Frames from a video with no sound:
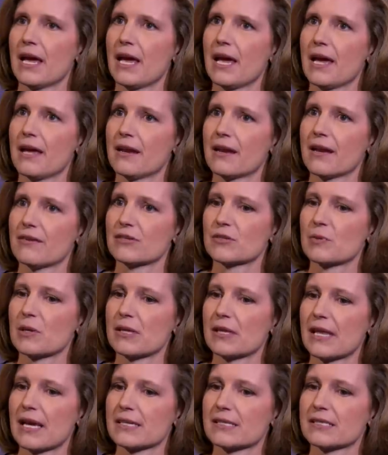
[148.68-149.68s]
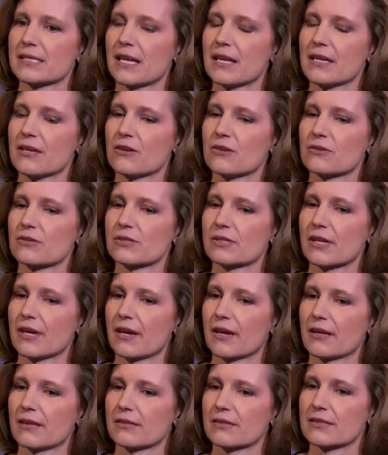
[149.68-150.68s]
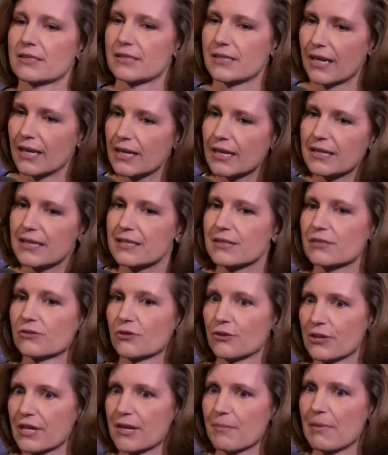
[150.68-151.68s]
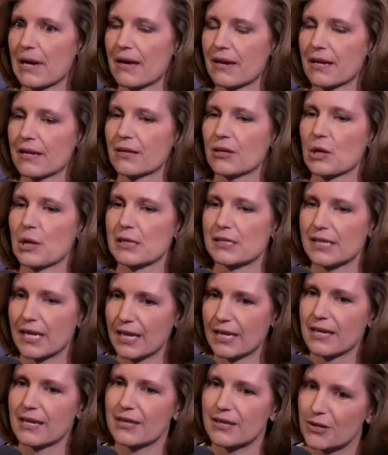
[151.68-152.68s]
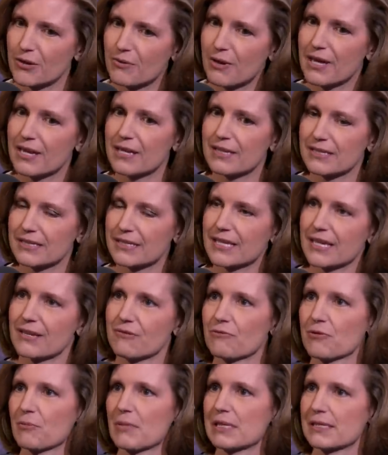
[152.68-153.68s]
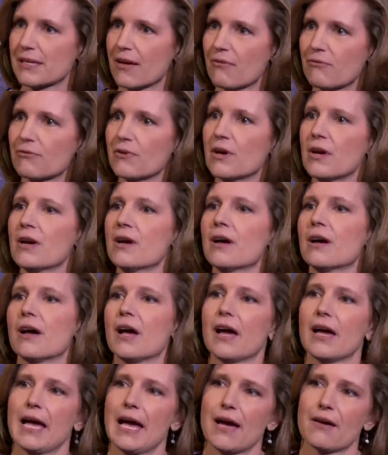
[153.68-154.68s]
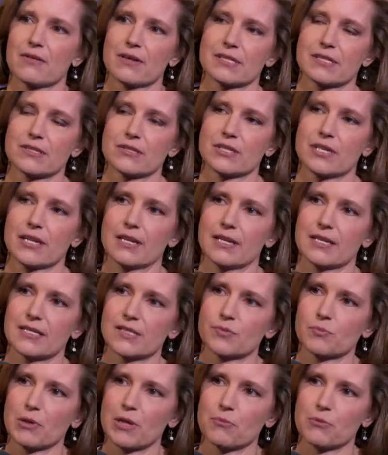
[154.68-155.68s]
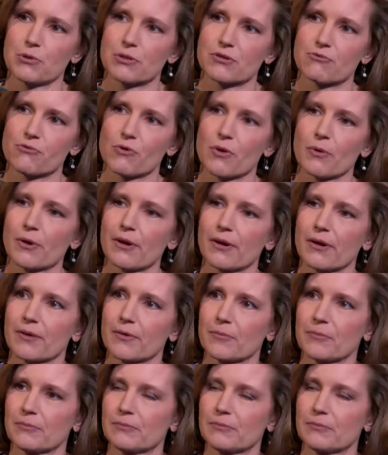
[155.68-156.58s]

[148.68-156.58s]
And I've spent the last 10 years studying this, learning about it, attending the UN, and seeing for myself how this agenda is being pushed forward.